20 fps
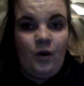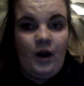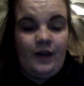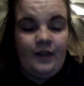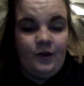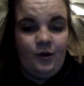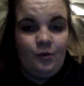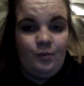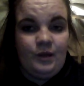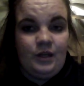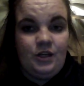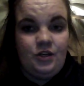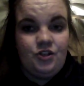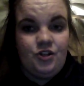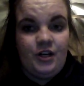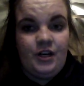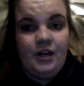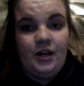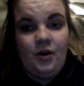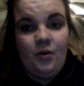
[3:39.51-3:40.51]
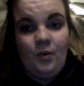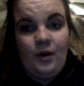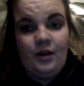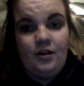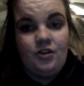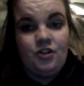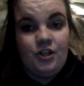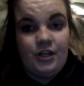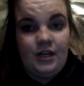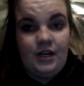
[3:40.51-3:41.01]
why they were being treated
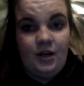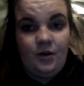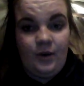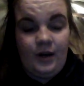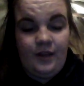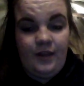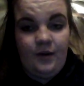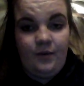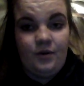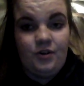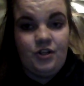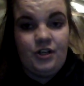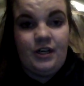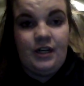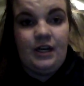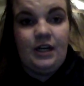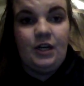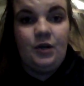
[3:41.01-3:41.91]
the way they were treated.